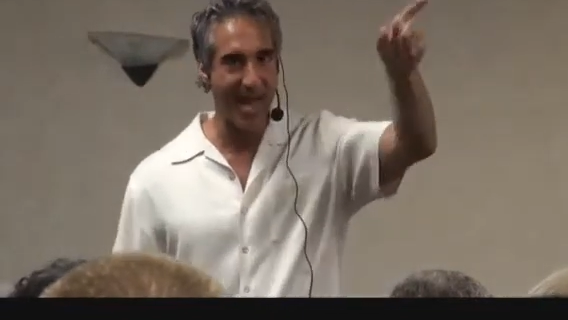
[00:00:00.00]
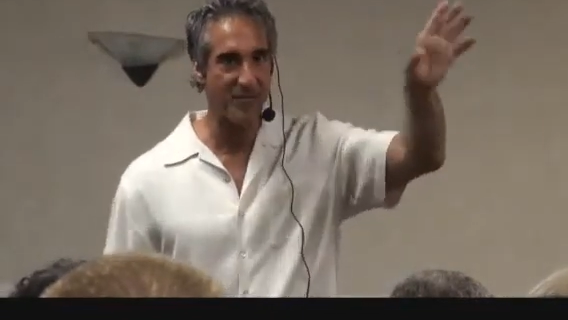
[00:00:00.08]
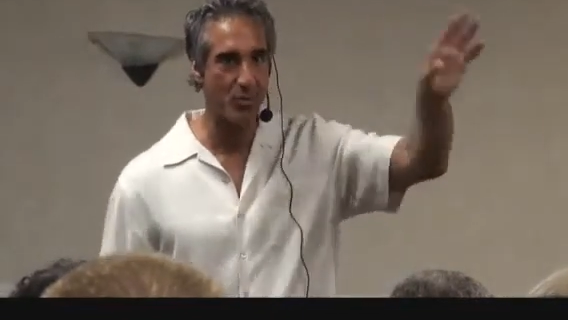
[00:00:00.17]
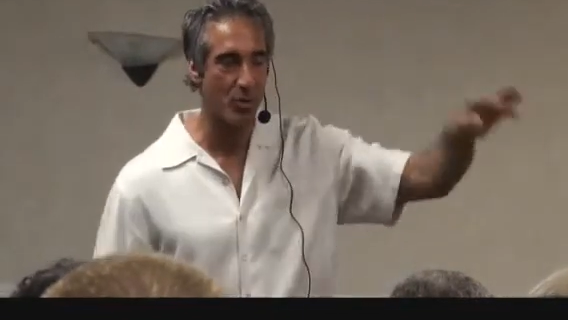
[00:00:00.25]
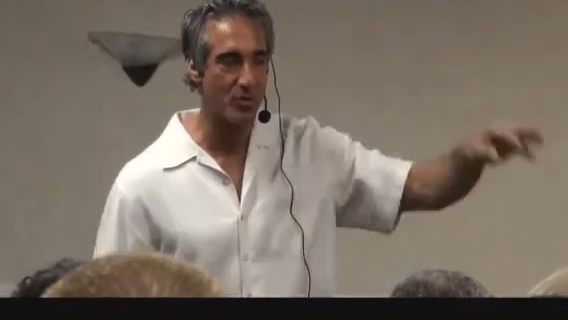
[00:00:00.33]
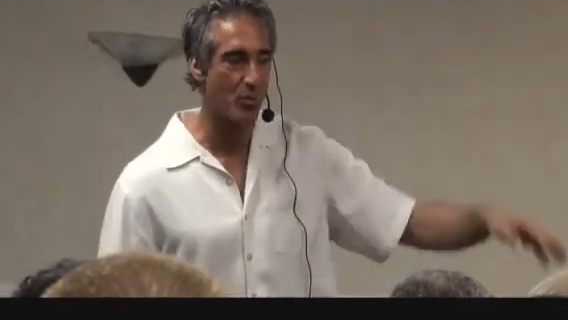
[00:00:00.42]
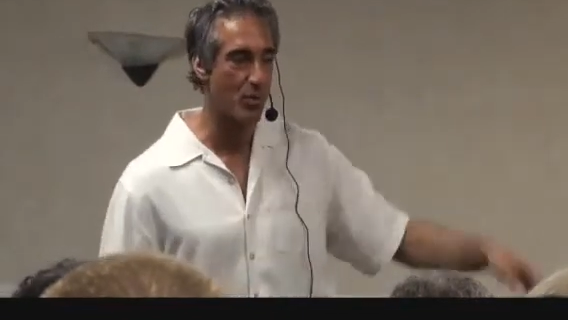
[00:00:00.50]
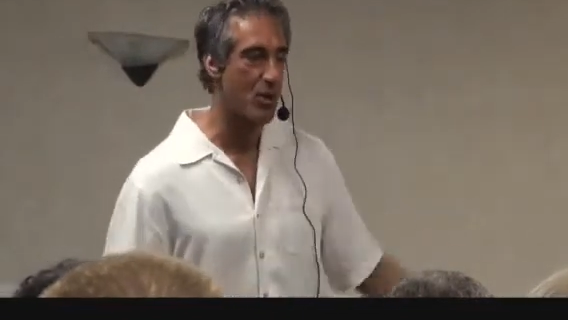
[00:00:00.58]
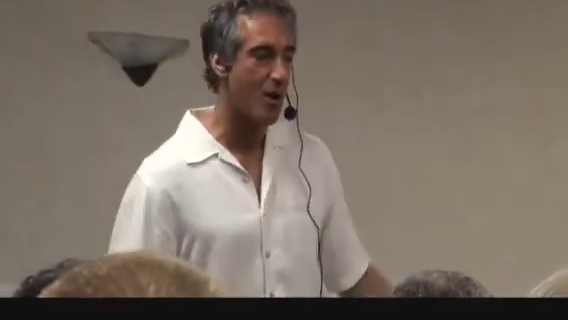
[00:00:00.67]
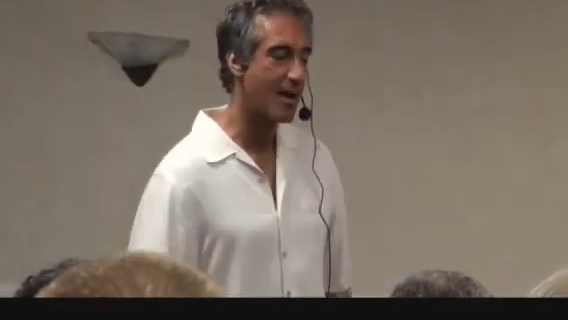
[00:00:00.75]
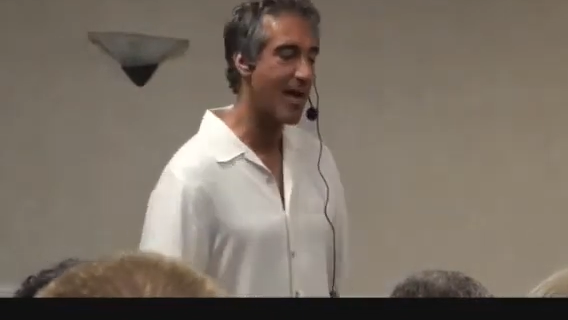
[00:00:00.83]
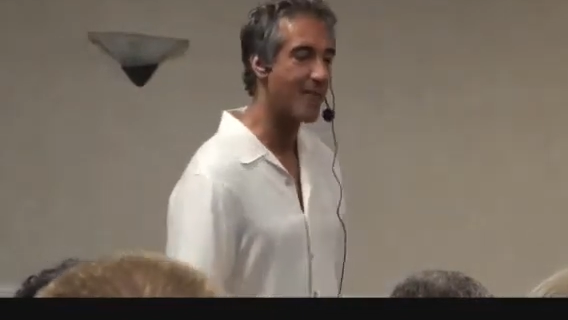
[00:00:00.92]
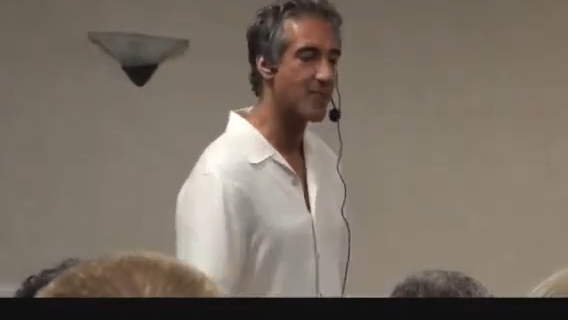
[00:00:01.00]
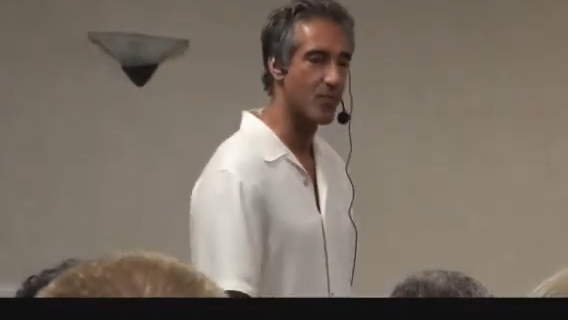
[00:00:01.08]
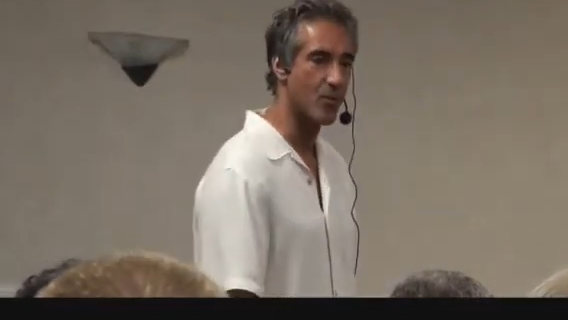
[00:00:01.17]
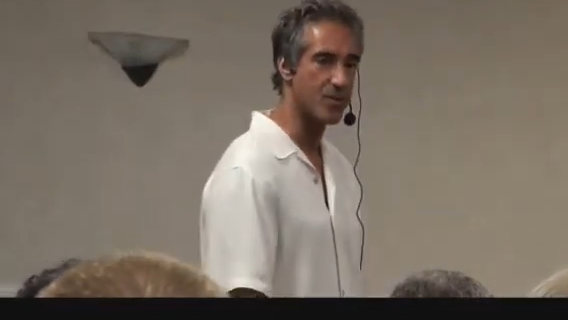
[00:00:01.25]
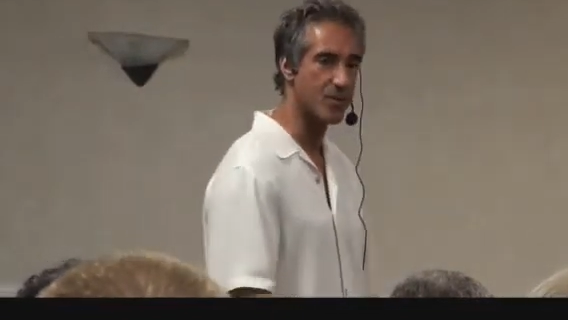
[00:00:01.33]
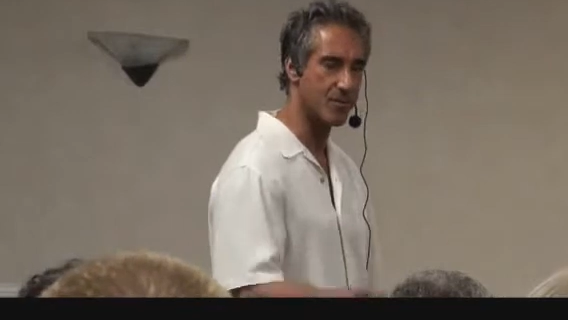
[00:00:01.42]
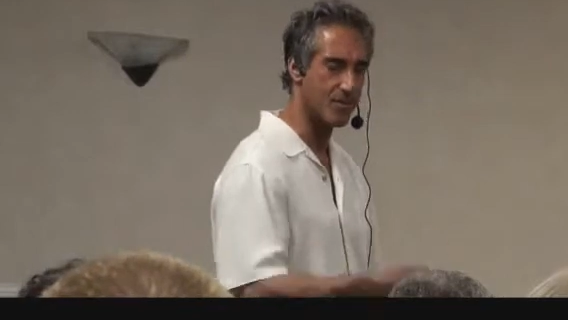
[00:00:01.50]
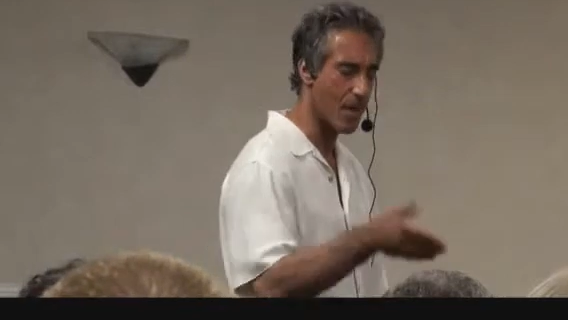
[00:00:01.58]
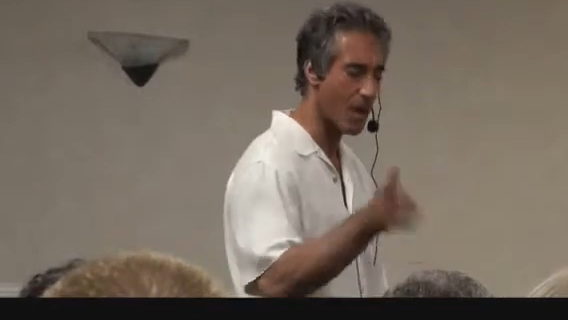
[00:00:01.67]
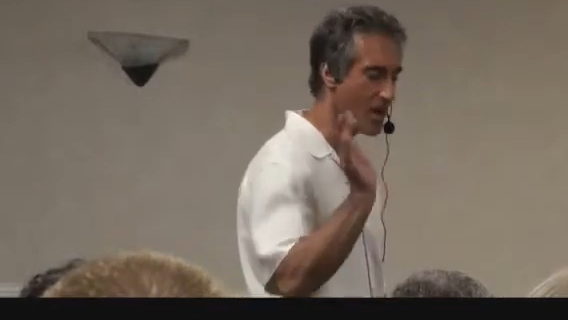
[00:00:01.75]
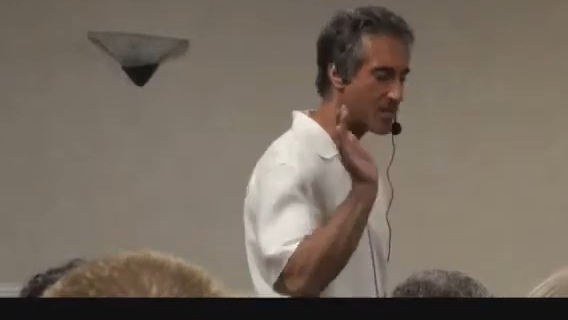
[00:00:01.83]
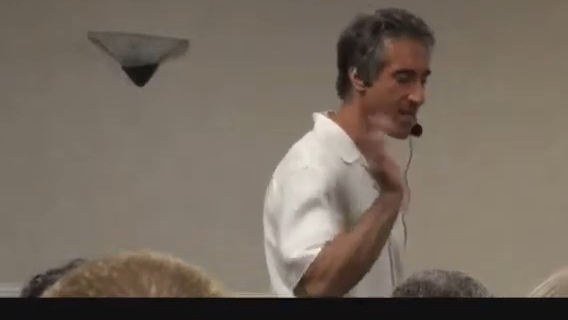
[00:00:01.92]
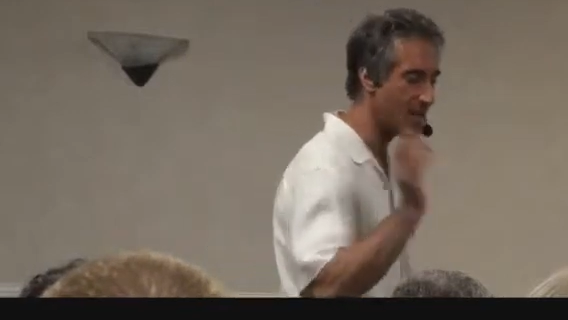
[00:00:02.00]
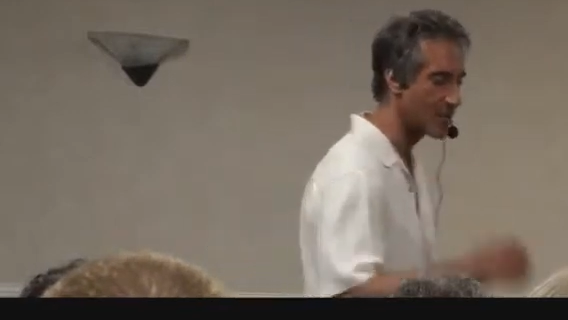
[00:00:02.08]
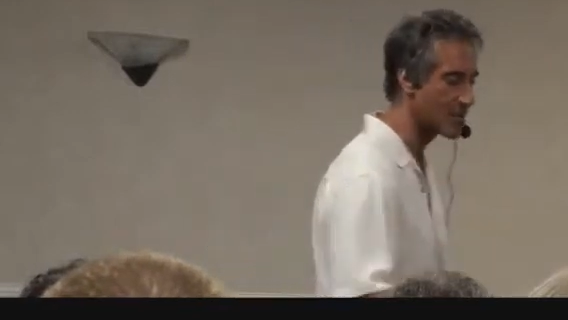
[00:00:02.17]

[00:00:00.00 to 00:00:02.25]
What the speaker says: afterwards and we'll talk afterwards. I'll stay